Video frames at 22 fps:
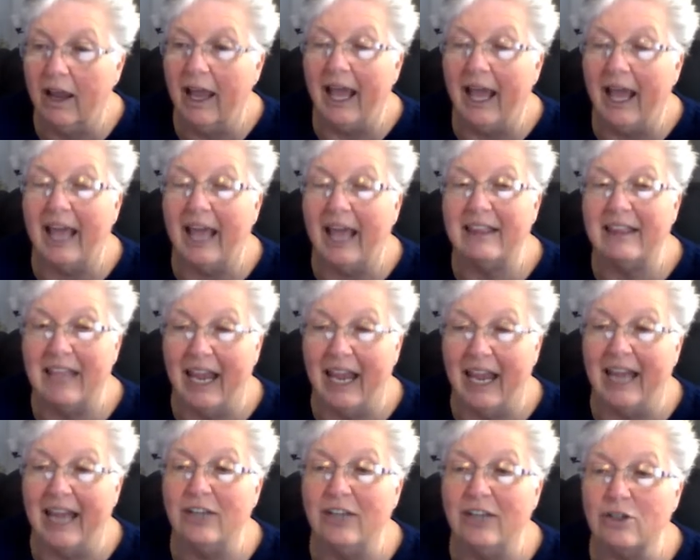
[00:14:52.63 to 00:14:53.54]
and the
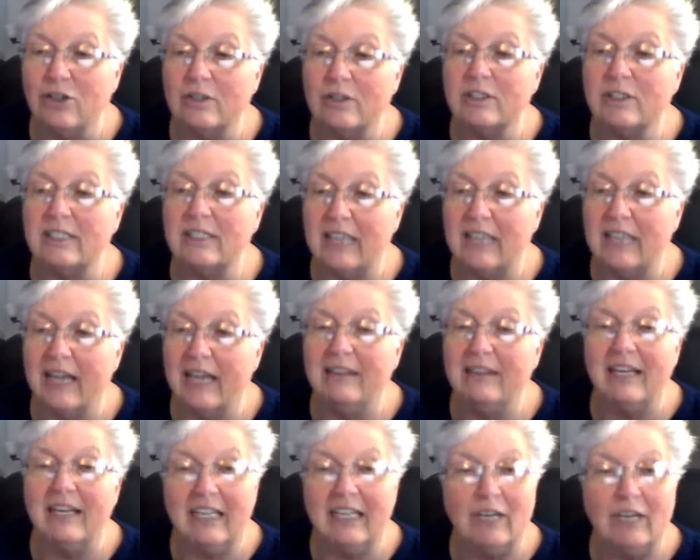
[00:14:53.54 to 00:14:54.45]
angels said that
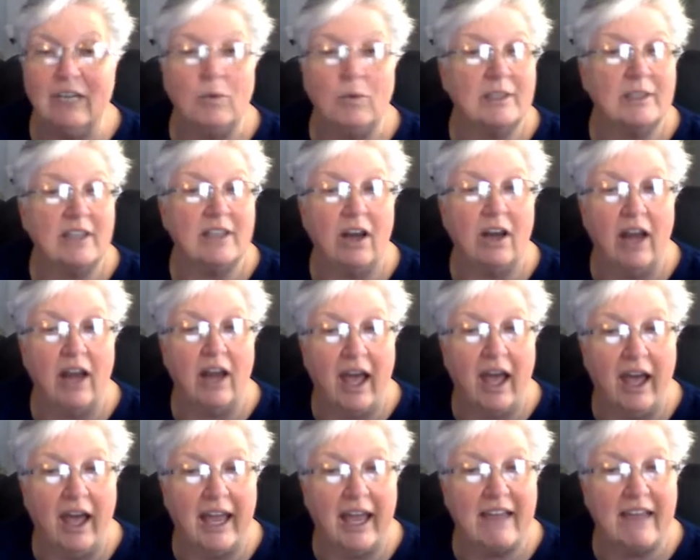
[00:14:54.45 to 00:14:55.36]
he was
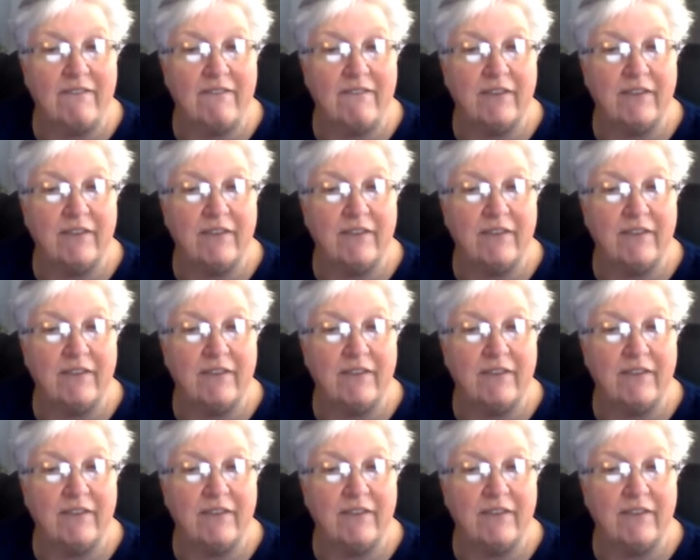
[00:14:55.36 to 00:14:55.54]
alive.